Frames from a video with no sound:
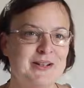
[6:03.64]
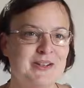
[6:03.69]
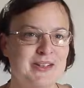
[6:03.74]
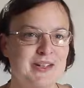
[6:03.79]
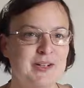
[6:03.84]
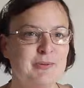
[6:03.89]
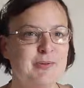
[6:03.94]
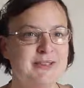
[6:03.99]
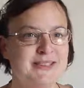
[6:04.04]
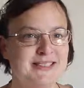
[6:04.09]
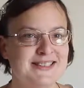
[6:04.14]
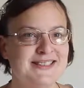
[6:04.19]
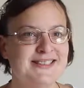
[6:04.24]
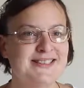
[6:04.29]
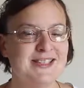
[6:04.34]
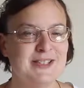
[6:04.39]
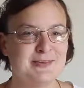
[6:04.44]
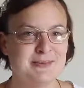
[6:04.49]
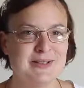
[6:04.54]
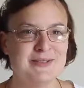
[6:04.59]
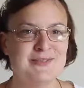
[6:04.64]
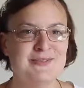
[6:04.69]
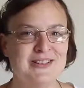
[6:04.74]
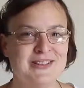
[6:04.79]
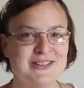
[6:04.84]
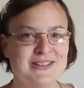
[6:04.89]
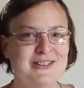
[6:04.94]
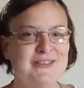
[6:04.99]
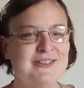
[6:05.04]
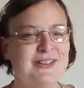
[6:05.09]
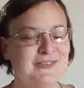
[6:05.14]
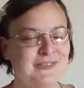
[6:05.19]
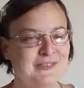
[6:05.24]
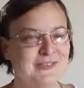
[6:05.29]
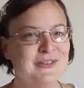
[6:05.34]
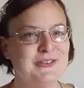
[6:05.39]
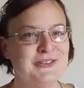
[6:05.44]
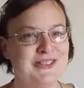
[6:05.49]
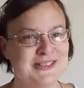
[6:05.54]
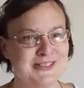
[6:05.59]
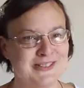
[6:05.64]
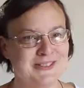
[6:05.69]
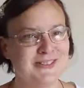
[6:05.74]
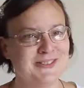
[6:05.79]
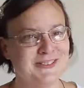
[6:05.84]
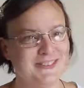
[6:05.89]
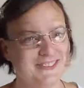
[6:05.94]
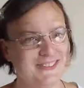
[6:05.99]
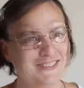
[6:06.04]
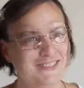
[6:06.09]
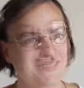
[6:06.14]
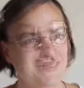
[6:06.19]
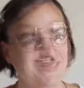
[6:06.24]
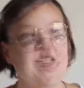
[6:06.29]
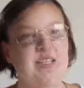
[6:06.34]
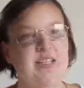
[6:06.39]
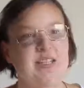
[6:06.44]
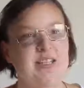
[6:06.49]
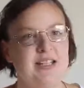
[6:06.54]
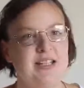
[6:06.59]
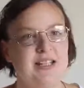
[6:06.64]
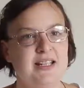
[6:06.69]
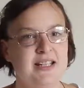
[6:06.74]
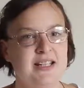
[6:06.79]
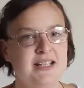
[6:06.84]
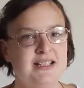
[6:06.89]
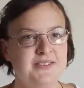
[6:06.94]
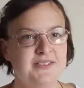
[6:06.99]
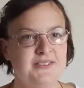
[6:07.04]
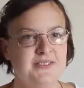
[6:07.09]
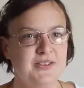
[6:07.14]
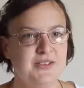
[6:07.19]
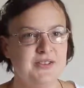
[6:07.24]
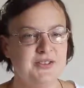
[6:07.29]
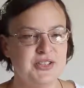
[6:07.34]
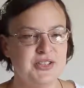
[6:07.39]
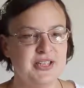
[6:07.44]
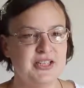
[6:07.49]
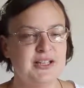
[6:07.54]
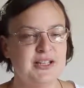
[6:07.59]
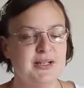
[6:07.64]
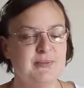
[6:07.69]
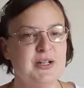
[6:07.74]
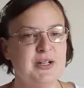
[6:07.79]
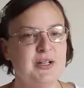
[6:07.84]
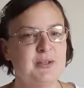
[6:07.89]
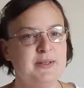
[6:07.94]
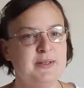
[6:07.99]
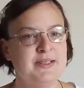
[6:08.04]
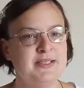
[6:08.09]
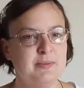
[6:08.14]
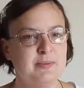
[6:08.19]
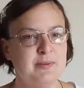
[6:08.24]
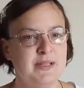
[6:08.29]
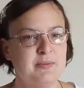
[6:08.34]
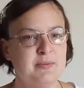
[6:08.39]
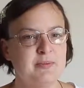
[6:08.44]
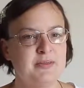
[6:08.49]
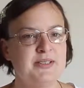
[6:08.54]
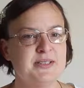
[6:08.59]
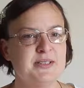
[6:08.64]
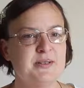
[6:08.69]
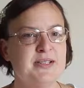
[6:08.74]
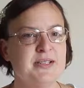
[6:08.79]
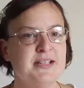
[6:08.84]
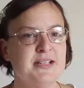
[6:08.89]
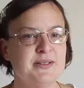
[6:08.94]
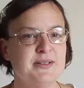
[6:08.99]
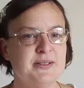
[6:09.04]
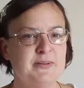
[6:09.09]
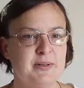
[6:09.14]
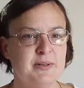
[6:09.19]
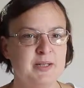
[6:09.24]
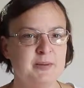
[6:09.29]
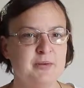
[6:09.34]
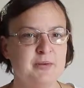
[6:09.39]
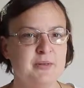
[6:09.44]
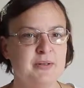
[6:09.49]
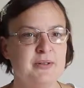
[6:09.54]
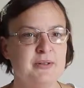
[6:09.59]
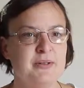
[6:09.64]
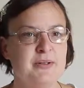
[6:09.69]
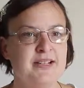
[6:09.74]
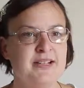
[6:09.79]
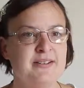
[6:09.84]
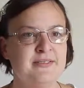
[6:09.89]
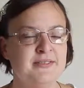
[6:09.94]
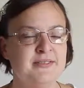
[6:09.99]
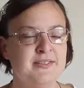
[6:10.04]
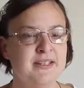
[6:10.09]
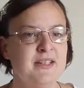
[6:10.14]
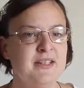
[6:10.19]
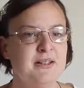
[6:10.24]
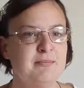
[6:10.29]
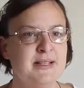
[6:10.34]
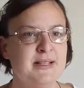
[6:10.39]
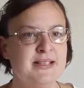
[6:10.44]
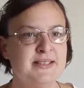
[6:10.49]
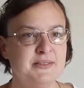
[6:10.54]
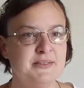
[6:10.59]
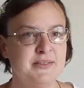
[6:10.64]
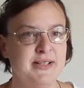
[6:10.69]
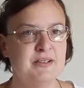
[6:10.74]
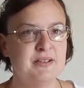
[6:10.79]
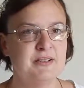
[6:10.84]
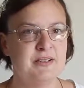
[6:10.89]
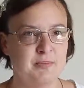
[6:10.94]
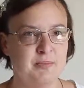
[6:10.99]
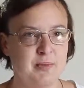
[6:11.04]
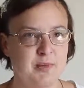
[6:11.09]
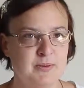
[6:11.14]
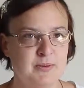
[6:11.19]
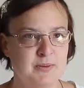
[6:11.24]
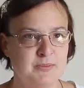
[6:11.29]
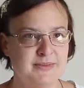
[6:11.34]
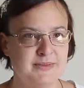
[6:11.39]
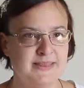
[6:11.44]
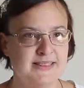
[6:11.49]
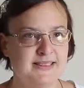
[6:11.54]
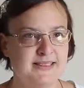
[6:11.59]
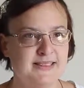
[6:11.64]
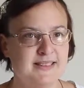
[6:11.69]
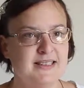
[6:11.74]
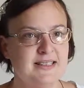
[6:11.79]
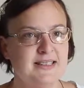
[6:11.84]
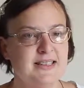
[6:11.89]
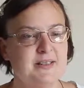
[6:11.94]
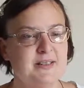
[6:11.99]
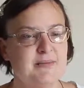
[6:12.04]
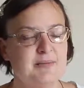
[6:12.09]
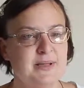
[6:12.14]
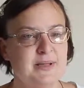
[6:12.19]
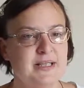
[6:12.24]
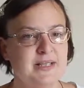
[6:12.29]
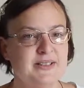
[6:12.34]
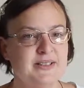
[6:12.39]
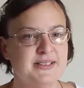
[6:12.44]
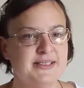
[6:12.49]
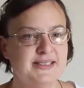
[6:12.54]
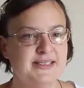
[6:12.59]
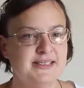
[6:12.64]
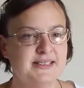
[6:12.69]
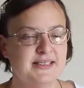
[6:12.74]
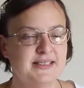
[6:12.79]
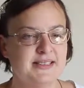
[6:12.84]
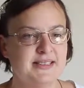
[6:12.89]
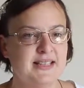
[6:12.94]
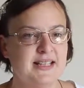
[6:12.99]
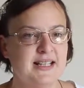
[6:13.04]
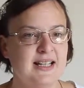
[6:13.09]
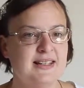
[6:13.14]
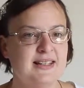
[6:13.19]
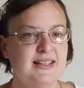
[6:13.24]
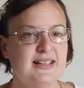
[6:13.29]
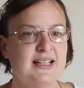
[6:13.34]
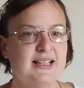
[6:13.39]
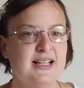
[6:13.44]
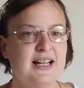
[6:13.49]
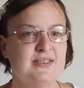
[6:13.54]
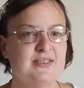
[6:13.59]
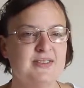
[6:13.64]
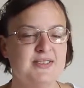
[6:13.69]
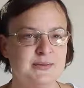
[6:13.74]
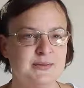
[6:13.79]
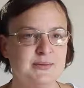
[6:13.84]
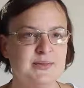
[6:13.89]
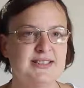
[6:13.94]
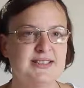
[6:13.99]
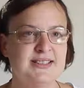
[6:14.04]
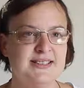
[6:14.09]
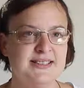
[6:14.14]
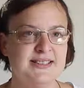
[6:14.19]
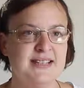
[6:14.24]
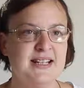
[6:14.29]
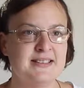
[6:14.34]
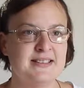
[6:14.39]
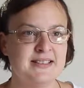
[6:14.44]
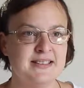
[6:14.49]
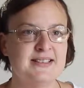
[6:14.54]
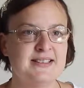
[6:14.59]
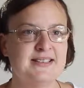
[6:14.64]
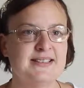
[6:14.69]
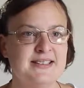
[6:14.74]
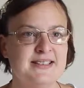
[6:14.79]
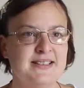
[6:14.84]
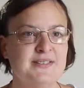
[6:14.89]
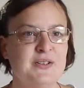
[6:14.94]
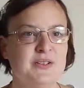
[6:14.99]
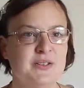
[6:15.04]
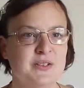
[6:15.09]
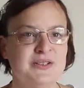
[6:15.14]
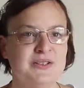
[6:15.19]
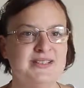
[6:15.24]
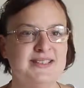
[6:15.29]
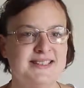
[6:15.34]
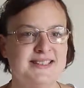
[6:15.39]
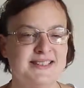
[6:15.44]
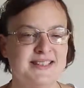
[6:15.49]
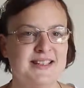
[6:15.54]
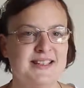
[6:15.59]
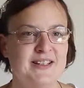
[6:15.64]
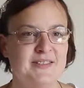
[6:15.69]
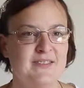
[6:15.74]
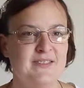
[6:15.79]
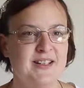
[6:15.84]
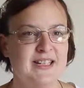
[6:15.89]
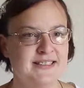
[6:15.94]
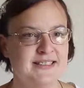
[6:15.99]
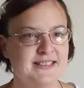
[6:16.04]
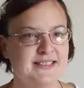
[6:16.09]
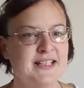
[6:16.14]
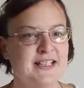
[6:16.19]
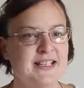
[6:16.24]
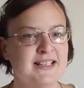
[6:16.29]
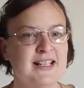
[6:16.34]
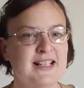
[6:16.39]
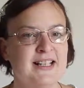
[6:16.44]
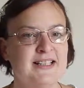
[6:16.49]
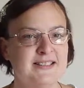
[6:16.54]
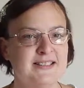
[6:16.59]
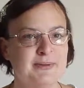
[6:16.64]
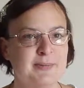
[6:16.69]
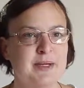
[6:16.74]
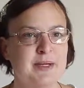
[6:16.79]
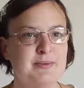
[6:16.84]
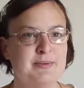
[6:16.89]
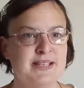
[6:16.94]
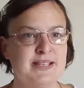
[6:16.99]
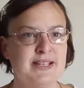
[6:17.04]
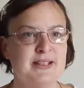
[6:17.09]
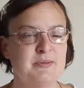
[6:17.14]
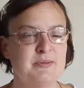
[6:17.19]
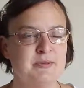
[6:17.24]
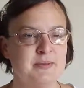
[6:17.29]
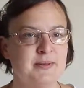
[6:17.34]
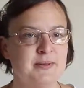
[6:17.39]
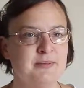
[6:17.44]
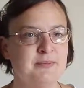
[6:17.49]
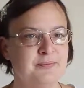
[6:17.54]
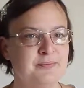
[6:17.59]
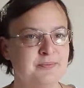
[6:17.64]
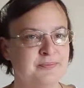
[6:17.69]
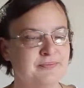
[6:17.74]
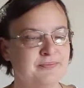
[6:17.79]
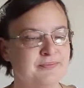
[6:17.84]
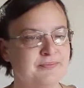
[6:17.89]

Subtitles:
on the opposite side, but I'm really looking forward to. In the future, I'm hoping to be able to work with people who have mental health problems, because I think I have some understanding of the difficulties that they face, and I'd like to be able to help them.